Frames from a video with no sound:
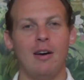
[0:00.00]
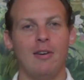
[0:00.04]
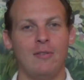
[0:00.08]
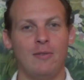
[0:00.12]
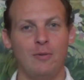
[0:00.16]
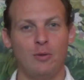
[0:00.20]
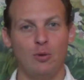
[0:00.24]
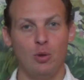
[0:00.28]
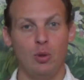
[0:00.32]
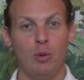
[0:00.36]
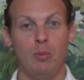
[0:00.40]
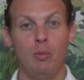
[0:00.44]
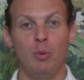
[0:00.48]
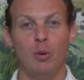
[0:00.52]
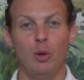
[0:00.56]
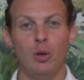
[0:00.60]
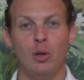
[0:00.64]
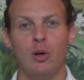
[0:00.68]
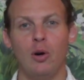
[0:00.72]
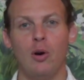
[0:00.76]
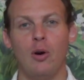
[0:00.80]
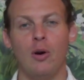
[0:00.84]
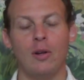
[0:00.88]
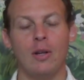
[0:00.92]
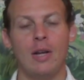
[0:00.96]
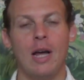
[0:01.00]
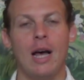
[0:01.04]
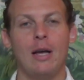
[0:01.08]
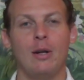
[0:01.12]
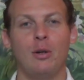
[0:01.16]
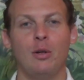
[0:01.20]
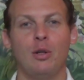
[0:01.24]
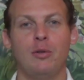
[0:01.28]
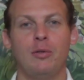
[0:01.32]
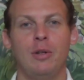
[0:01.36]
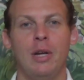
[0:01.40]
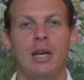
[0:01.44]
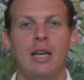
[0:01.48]
full book on how
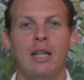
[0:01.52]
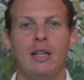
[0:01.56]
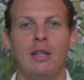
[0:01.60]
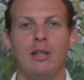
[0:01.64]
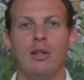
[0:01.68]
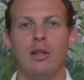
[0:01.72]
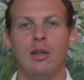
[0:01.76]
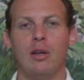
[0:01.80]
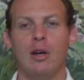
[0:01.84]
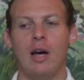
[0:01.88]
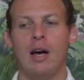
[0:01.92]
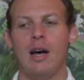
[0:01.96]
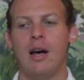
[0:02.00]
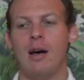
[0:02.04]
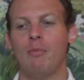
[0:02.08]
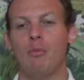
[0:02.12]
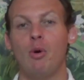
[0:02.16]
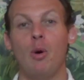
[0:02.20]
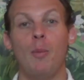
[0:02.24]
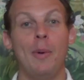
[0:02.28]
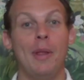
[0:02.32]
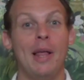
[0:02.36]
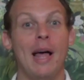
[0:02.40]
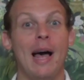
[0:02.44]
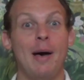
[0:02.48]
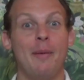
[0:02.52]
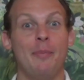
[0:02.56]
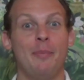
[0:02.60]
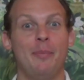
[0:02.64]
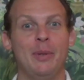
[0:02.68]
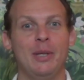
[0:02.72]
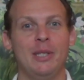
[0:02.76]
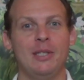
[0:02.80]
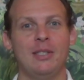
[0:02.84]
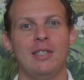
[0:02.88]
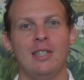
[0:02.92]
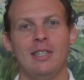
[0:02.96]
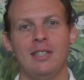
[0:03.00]
to create a mobile app
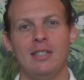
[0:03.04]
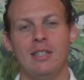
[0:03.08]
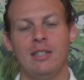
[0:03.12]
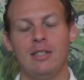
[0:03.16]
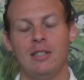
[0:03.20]
business.